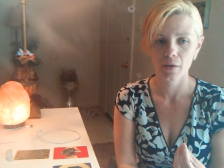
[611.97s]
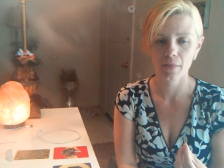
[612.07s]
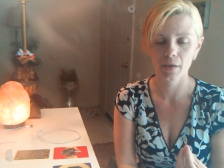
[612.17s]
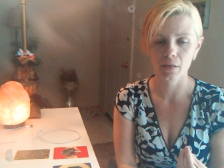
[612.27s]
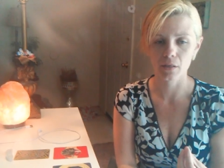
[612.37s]

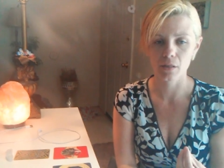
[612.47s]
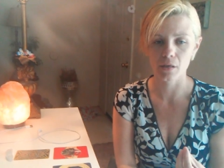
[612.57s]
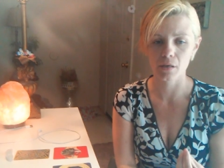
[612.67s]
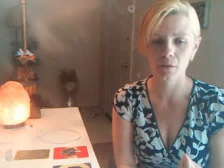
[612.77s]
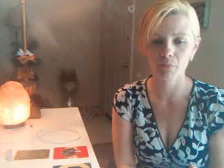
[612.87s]
than
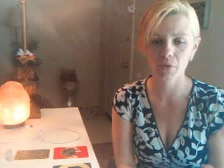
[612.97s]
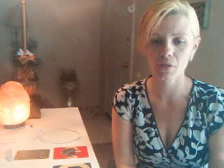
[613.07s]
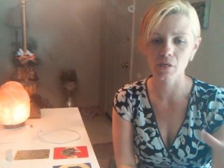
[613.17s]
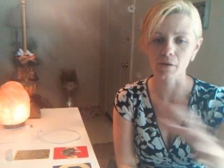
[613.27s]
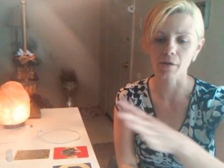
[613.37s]
the
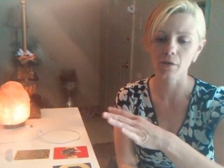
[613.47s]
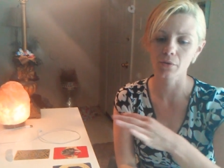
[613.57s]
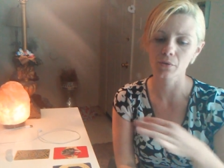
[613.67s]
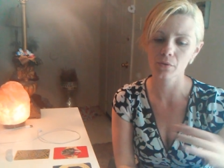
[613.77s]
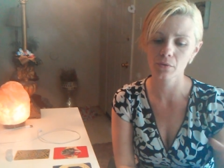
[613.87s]

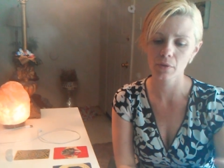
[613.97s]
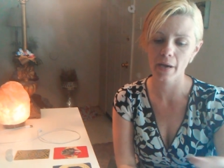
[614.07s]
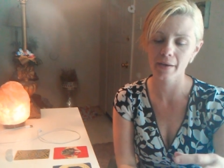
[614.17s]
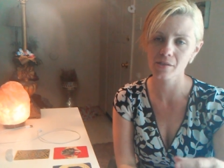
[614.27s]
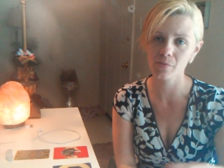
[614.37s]
material
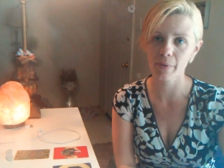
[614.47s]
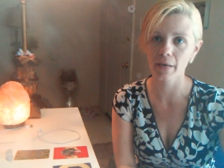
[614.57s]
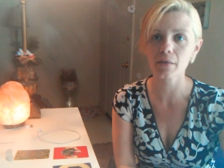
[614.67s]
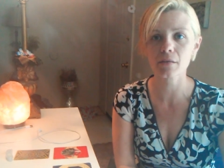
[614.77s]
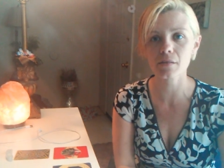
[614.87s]

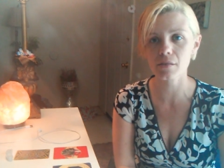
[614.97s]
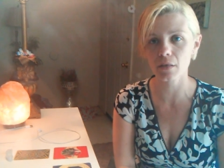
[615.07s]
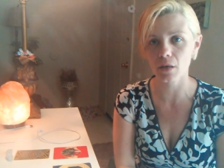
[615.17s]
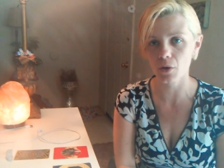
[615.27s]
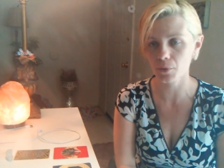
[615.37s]
aspects,
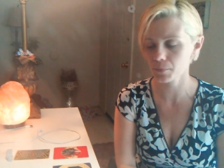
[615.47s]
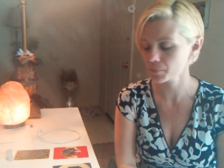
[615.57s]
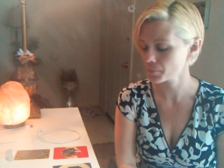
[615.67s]
you know.